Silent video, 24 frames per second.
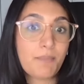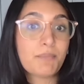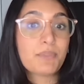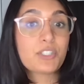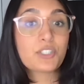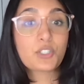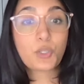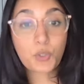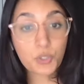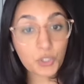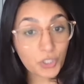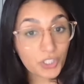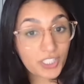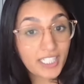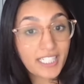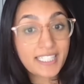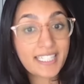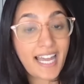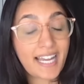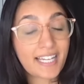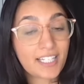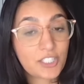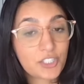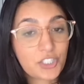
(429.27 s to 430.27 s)
social
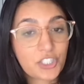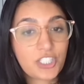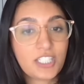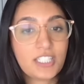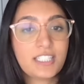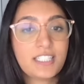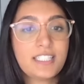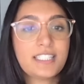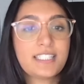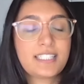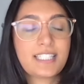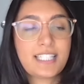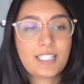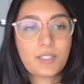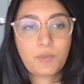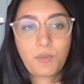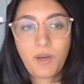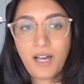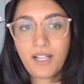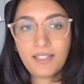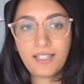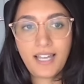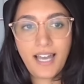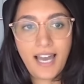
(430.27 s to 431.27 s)
connections, as
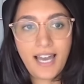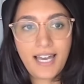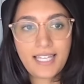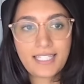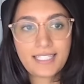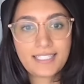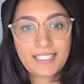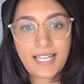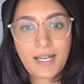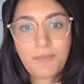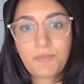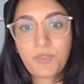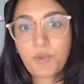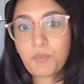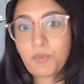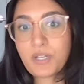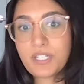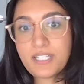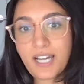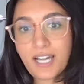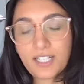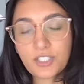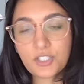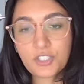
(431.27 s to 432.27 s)
well as the
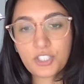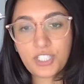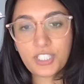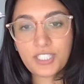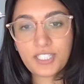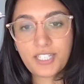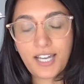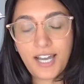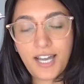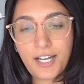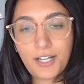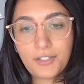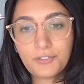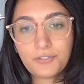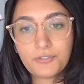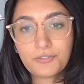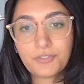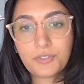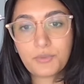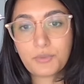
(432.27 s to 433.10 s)
reduction of